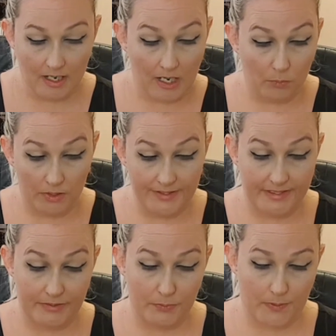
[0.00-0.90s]
I was
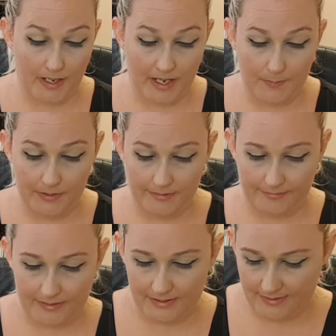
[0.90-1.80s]
super happy to
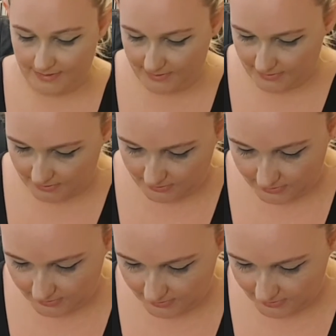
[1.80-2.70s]
find this
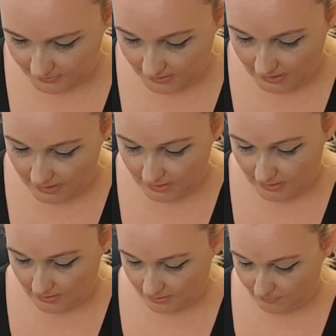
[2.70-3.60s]
because
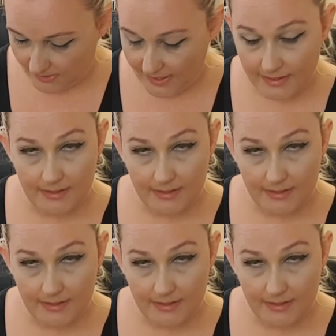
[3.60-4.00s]
my